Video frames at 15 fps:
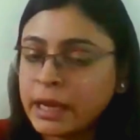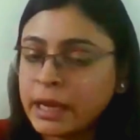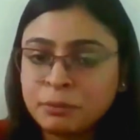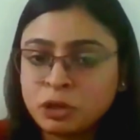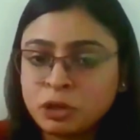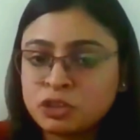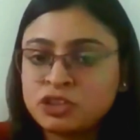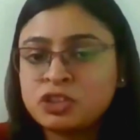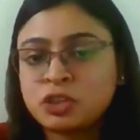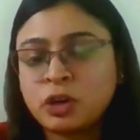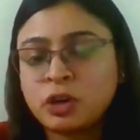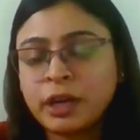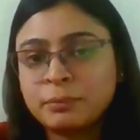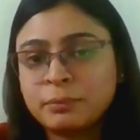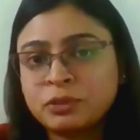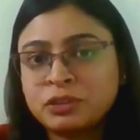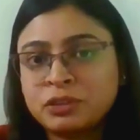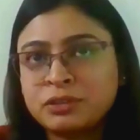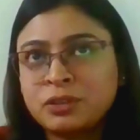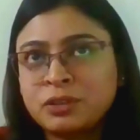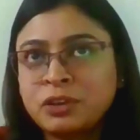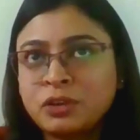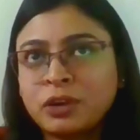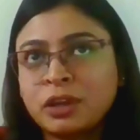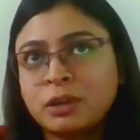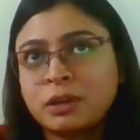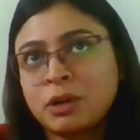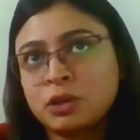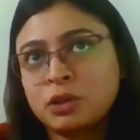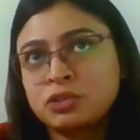I'm not
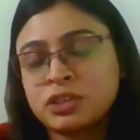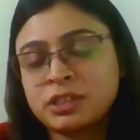talking about